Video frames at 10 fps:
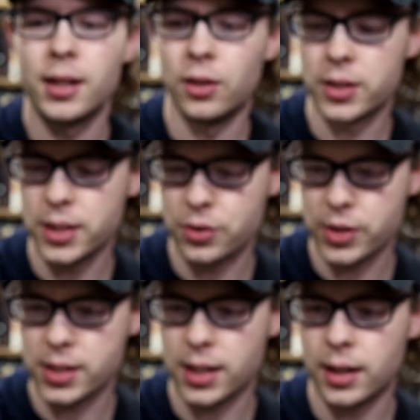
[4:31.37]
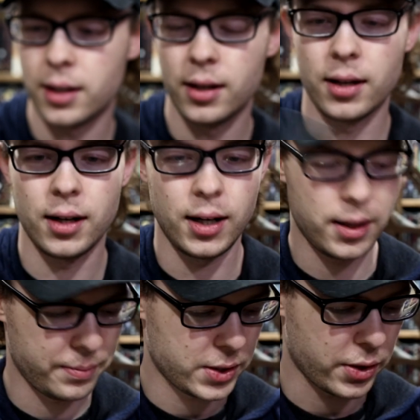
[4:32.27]
It looked interesting,
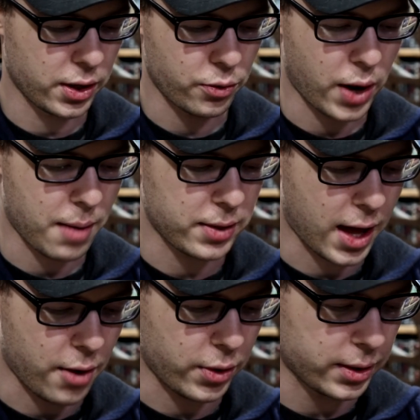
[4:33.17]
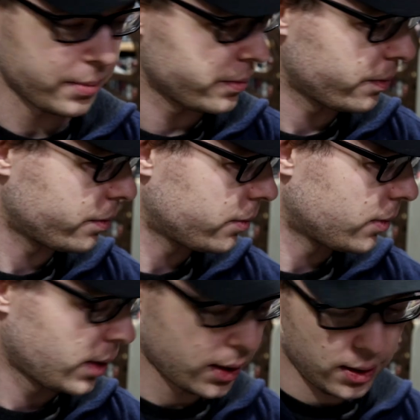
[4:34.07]
so I grabbed that one.
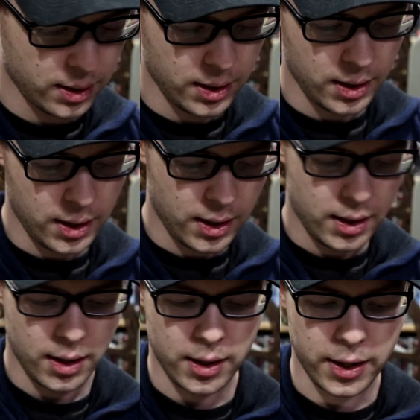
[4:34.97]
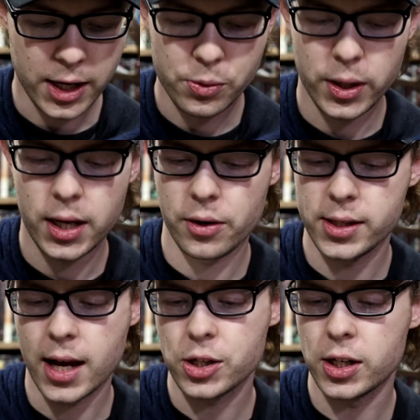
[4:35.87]
The next one here
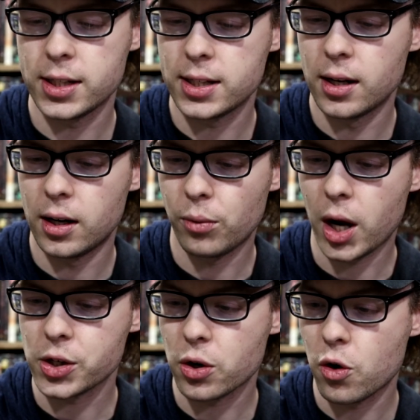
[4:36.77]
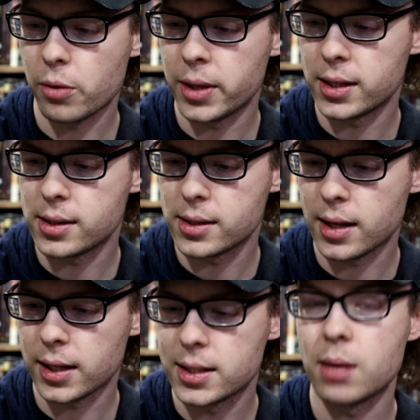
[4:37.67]
is actually a Roger Corman's
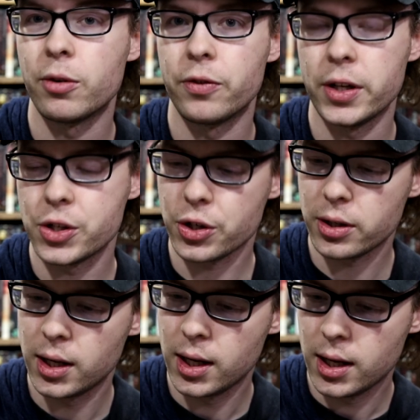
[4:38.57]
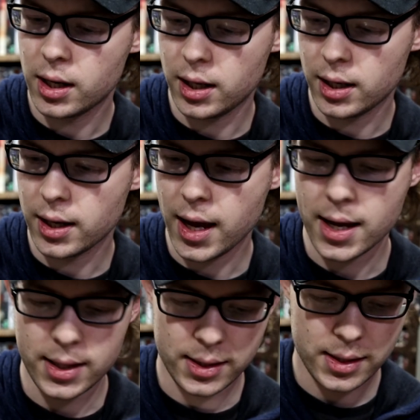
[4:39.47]
like double feature.
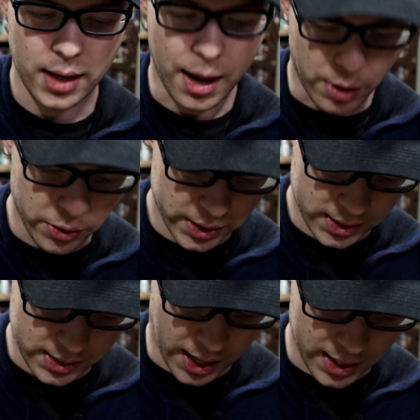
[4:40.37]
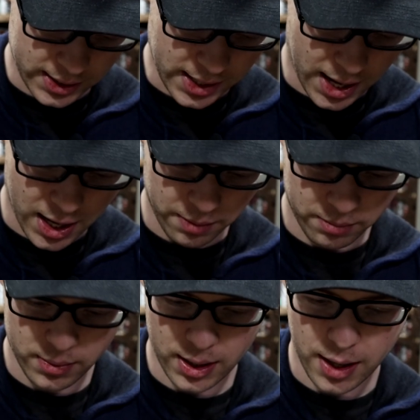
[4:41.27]
And I'm always,
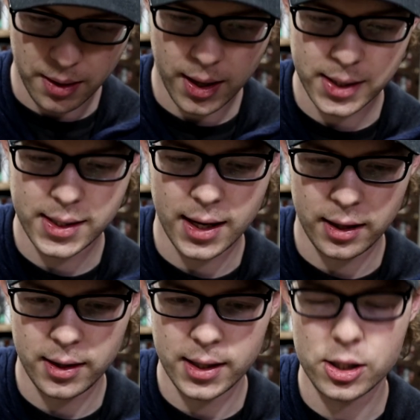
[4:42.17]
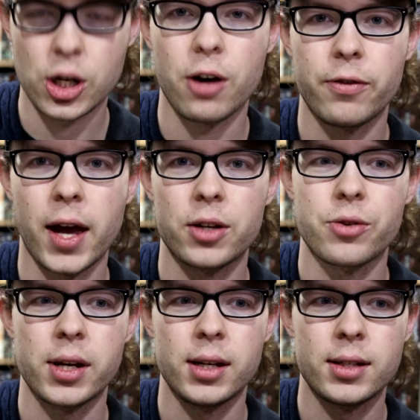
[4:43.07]
anytime I see any of these Shout
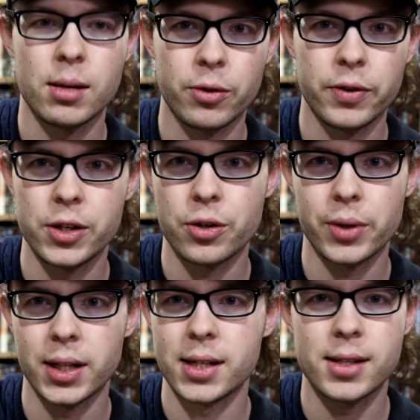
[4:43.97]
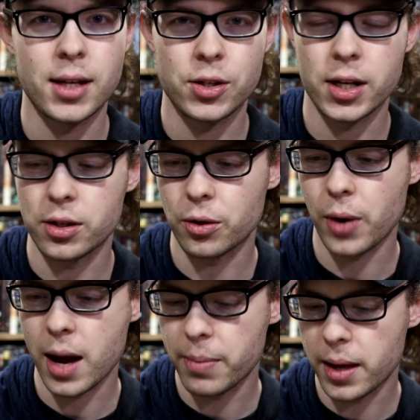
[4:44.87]
Factory double feature releases, I tend to
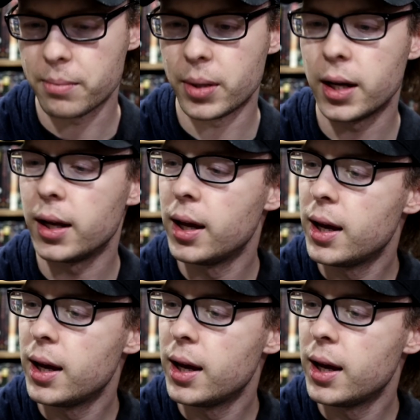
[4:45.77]
grab them, but